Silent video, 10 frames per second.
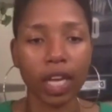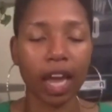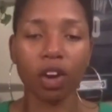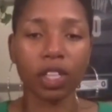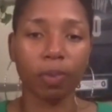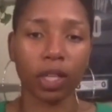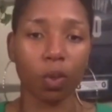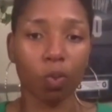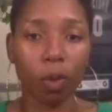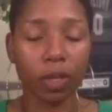And I don't expect a
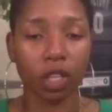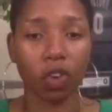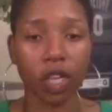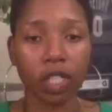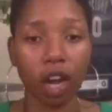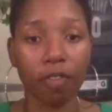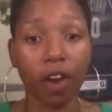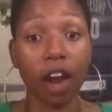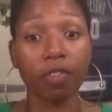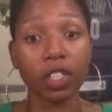woman to grace the cover
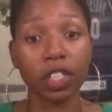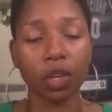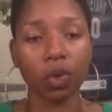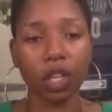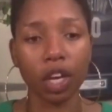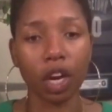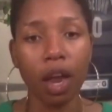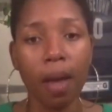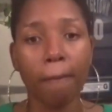every single year,